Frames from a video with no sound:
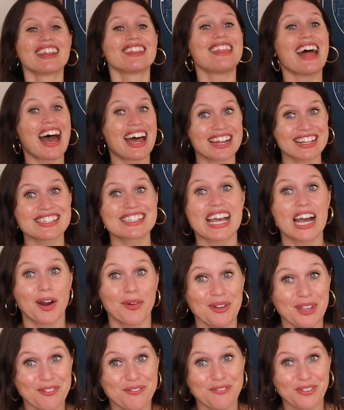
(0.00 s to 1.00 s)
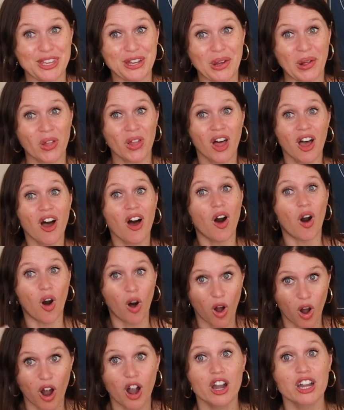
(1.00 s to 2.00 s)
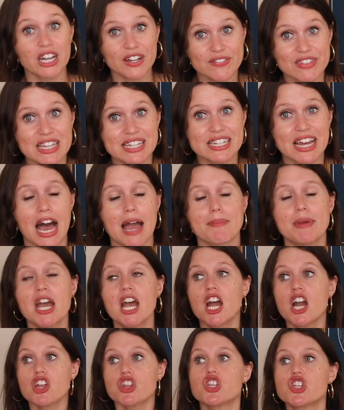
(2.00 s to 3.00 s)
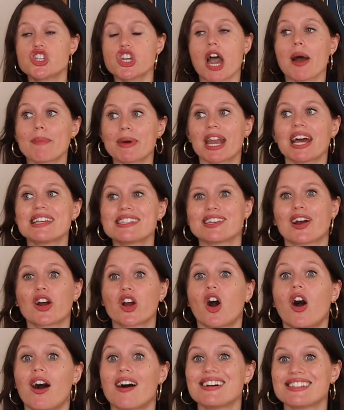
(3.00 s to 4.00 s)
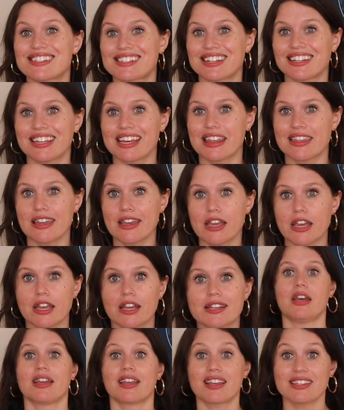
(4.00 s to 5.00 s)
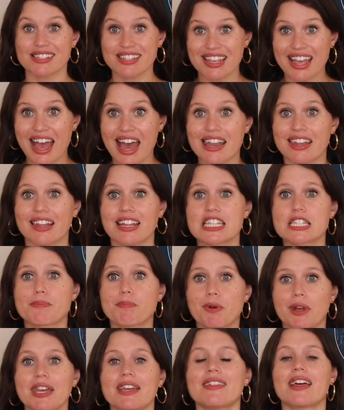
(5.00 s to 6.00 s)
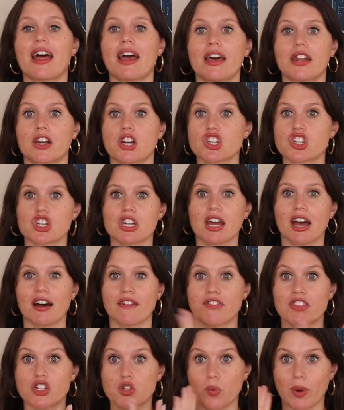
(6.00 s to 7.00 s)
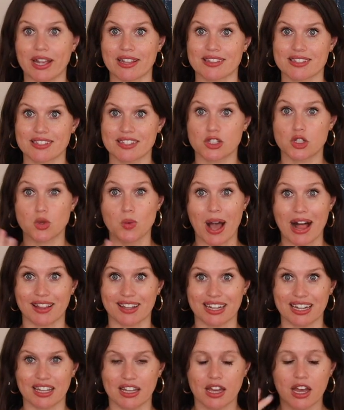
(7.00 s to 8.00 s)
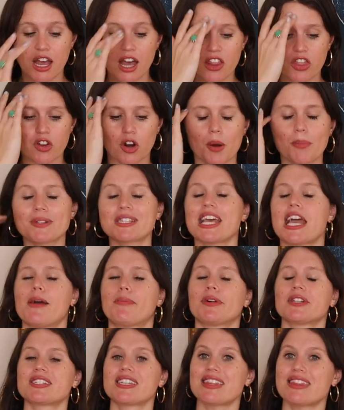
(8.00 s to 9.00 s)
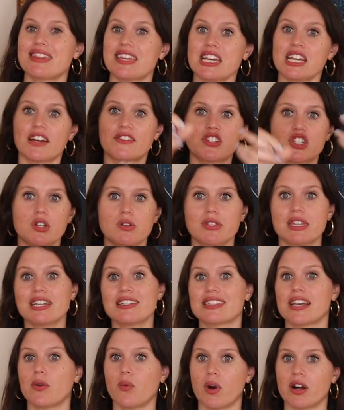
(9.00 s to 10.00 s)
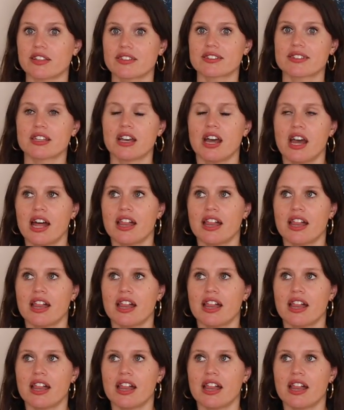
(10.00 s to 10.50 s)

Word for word: That is how we feel all of the time. Geminis are constantly thinking. Because again, let's bring in that energy of the twins, duality. They're almost able to think of two things at once.